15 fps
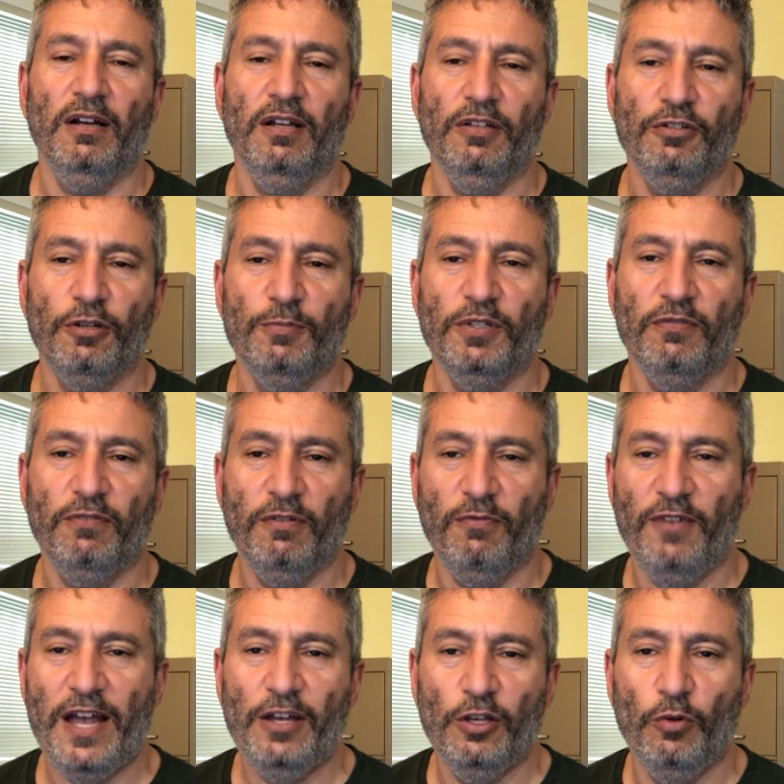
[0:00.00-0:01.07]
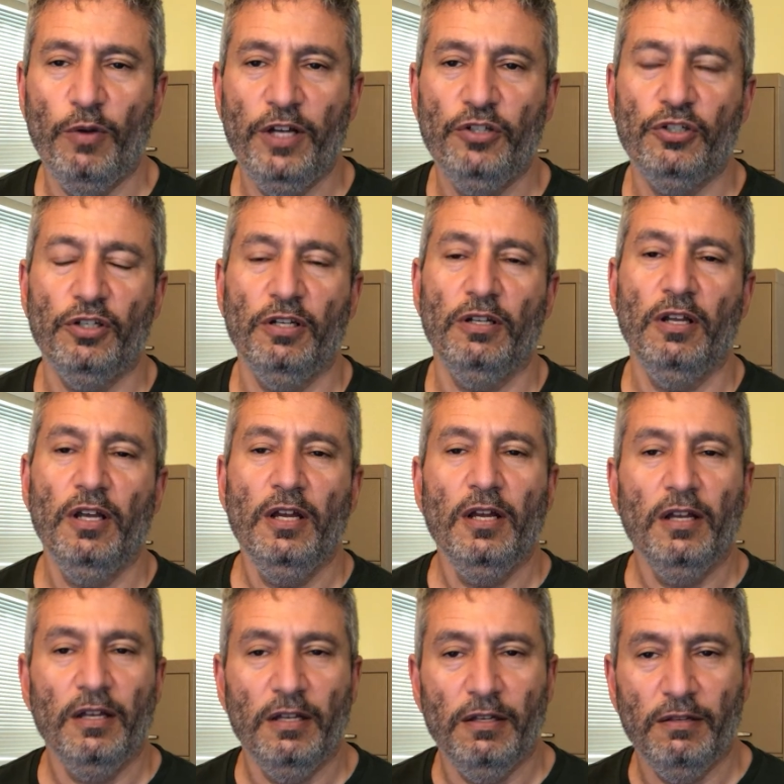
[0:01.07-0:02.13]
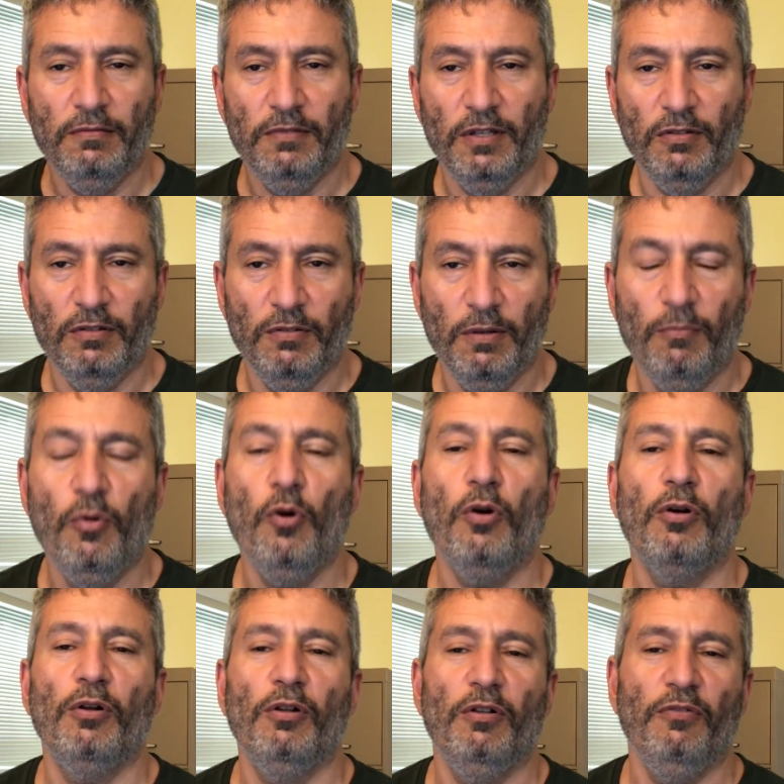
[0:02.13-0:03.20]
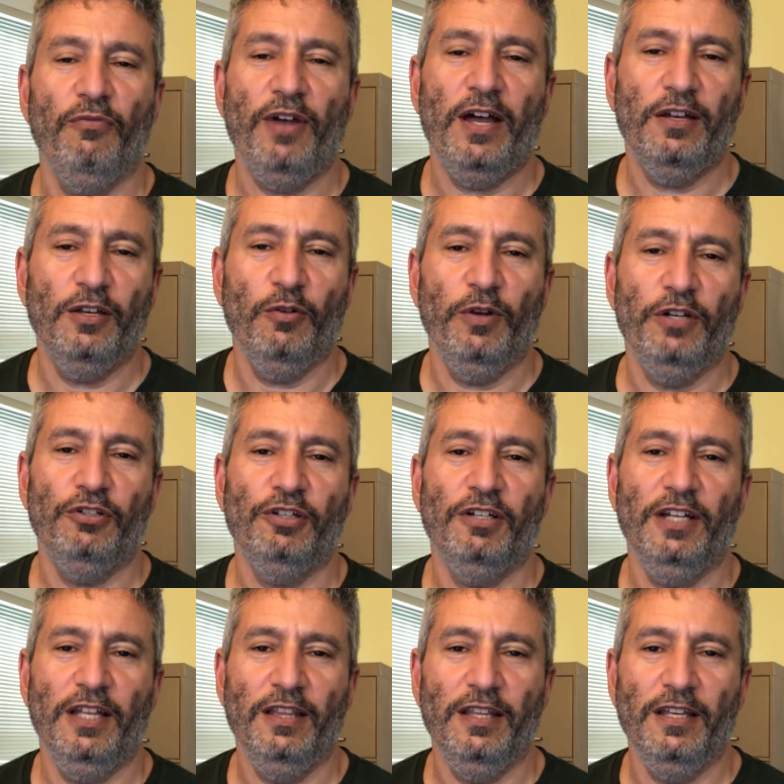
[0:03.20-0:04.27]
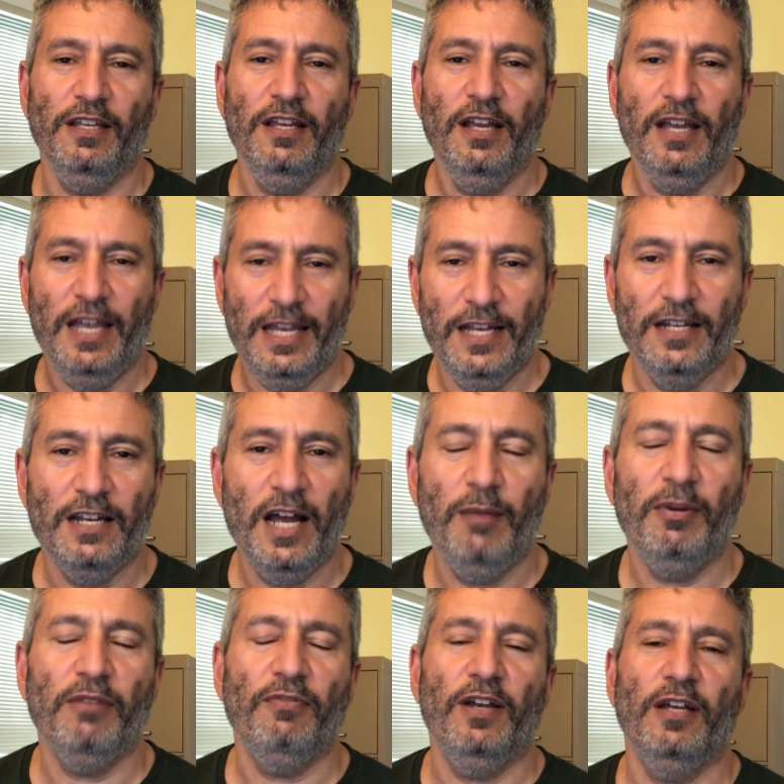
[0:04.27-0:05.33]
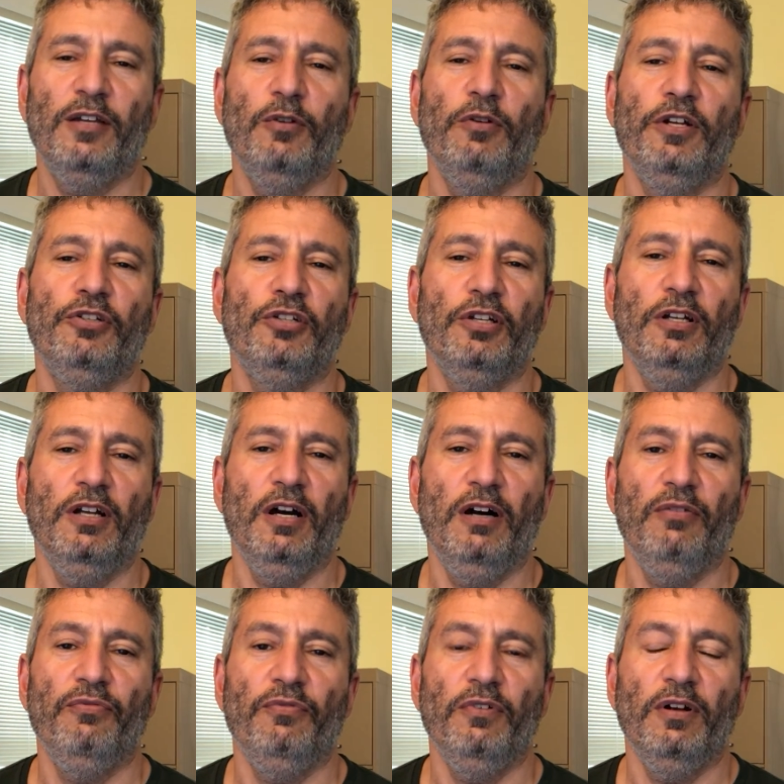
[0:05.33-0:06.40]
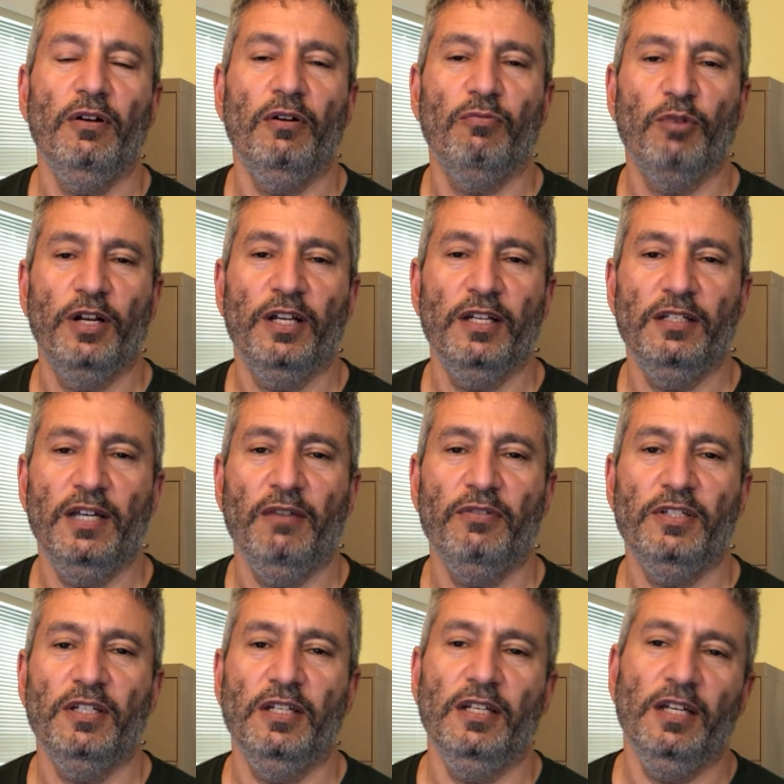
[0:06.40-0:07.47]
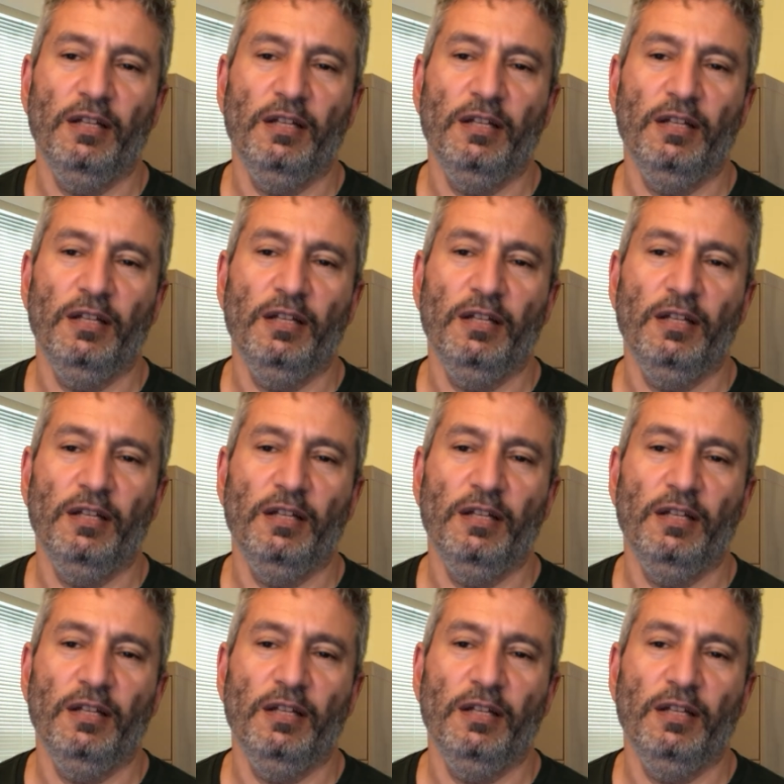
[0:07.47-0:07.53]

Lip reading: in terms of the valuation, the moral valuation and the economic valuation of running a deficit.